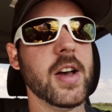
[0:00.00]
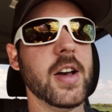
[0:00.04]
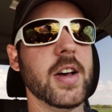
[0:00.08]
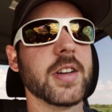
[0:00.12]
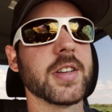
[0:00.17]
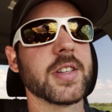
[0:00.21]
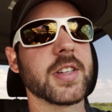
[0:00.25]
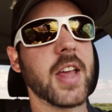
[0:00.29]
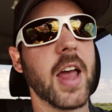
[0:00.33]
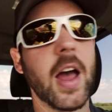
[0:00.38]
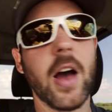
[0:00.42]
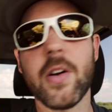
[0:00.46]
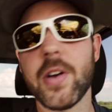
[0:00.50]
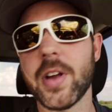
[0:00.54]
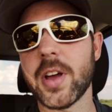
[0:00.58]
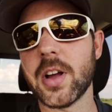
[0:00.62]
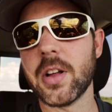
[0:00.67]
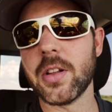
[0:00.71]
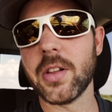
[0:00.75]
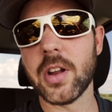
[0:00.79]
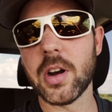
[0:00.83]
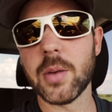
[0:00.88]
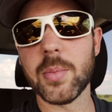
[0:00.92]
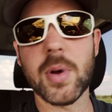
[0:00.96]
scouting
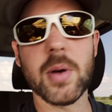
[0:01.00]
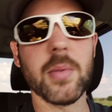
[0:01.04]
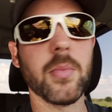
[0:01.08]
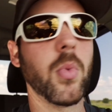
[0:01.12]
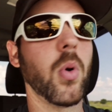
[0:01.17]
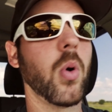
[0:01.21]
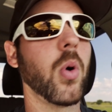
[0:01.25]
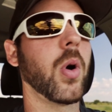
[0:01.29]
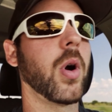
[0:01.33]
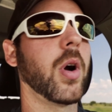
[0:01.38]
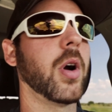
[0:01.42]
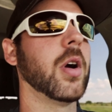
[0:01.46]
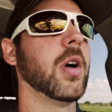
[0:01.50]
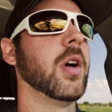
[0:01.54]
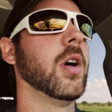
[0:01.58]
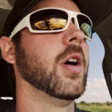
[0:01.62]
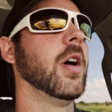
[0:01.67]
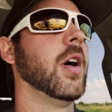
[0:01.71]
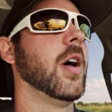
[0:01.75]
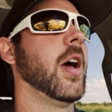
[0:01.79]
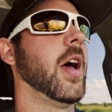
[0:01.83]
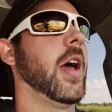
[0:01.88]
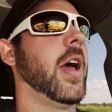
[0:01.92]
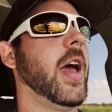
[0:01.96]
a little bit more
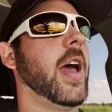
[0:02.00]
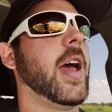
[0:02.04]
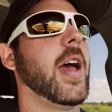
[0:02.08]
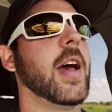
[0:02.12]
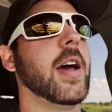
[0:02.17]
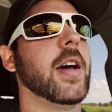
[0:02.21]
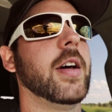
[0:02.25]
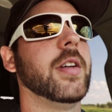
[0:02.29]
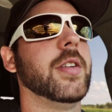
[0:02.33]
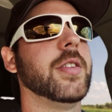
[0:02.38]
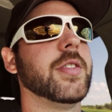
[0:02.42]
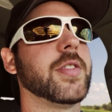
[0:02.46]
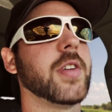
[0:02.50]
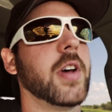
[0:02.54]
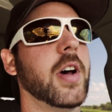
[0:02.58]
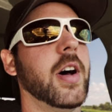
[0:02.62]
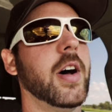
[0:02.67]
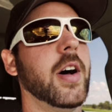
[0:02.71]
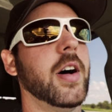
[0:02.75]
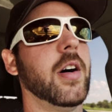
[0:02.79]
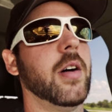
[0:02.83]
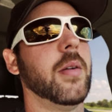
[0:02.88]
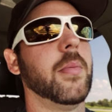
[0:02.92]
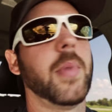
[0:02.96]
and
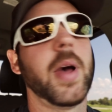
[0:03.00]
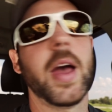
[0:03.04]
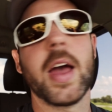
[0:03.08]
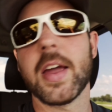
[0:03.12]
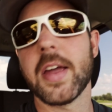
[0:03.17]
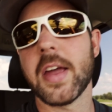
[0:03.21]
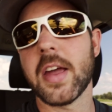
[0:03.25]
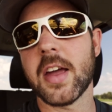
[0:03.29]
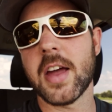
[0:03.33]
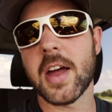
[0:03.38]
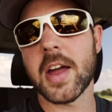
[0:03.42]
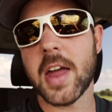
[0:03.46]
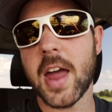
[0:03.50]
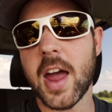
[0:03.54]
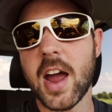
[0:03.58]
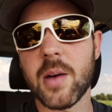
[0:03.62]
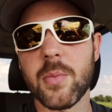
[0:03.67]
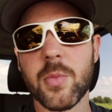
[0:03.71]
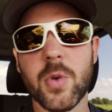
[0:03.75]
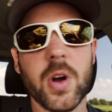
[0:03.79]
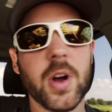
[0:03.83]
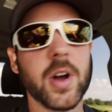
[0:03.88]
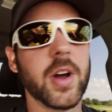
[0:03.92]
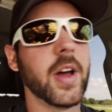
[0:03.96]
hanging a
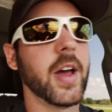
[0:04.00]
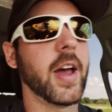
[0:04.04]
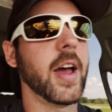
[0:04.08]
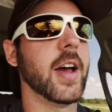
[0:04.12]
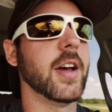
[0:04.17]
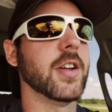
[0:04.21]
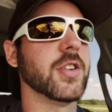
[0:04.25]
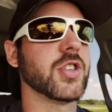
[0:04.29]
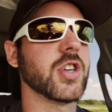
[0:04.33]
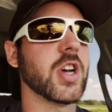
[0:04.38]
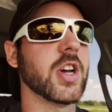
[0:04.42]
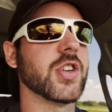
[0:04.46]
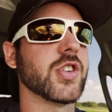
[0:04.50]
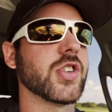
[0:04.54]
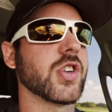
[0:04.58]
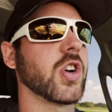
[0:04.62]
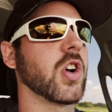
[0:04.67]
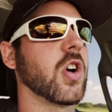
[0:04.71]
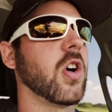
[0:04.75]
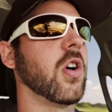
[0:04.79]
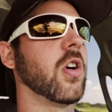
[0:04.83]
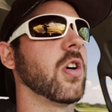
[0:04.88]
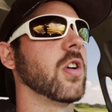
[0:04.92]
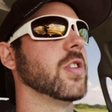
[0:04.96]
camera and changing
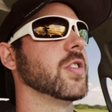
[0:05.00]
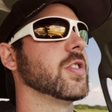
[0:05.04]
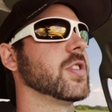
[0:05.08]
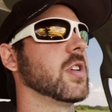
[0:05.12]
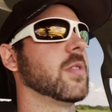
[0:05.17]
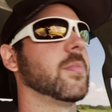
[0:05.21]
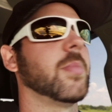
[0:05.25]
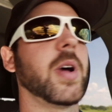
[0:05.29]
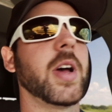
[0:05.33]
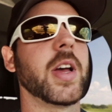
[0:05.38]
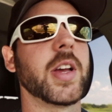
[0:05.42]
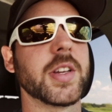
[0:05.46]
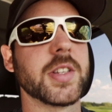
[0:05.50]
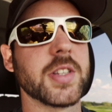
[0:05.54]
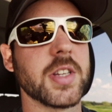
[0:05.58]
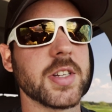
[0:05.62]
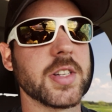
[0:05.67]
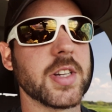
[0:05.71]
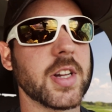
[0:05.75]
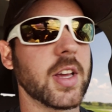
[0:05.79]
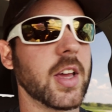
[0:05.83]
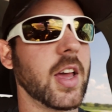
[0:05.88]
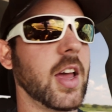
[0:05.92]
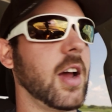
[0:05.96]
cards in my
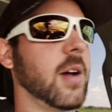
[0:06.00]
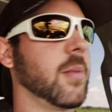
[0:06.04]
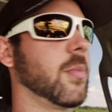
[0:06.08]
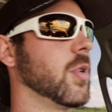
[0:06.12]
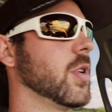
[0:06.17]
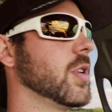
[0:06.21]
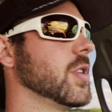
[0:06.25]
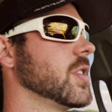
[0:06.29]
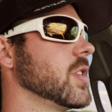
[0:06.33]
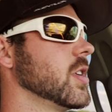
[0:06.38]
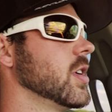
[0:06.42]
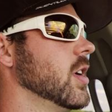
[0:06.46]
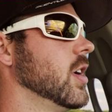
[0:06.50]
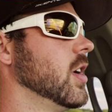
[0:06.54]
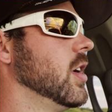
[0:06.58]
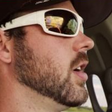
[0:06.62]
existing cameras.